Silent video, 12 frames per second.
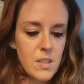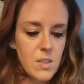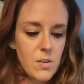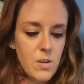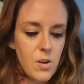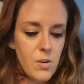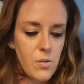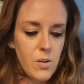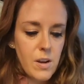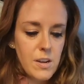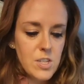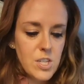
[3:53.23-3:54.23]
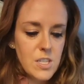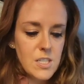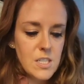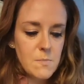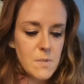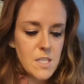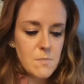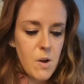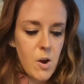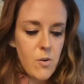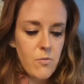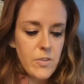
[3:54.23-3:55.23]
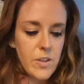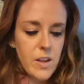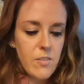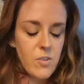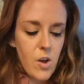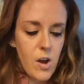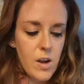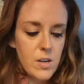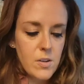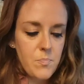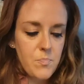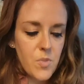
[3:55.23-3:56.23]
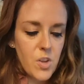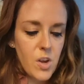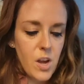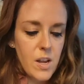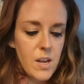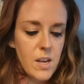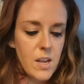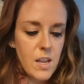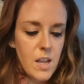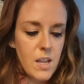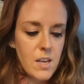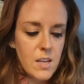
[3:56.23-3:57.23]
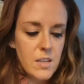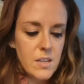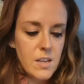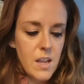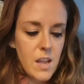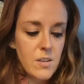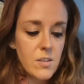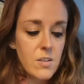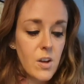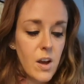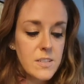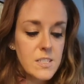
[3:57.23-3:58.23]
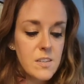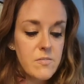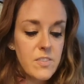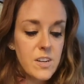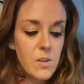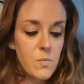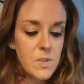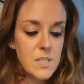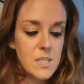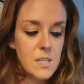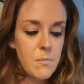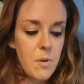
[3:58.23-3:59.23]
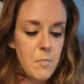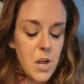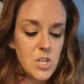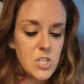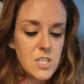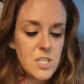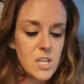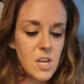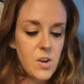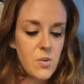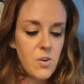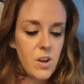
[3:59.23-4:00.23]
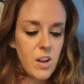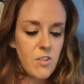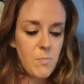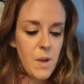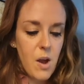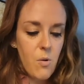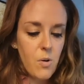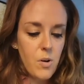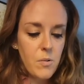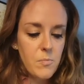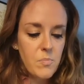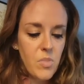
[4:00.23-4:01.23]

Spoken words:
The creation speaks powerfully of God. God's infinite wisdom, majesty, and creative power.